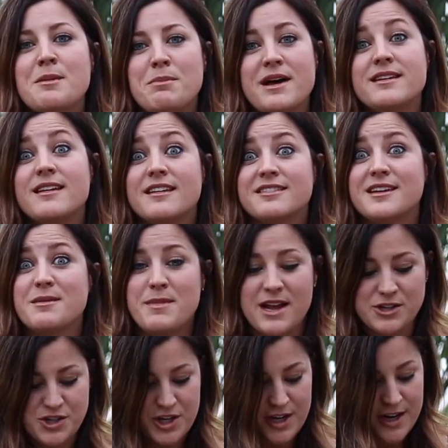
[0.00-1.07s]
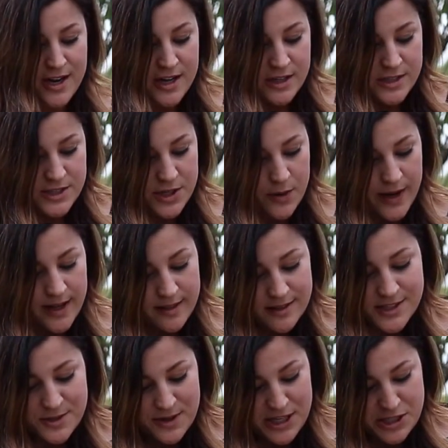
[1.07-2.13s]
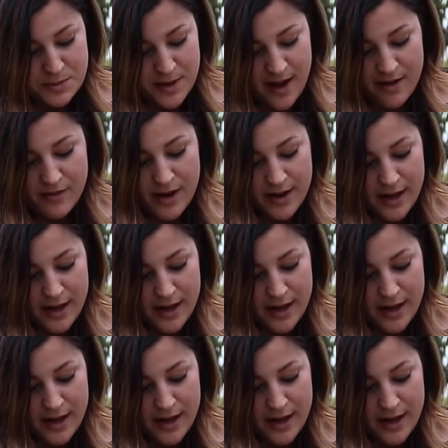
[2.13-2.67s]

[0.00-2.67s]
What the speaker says: but nothing major. So in this arrangement, I've got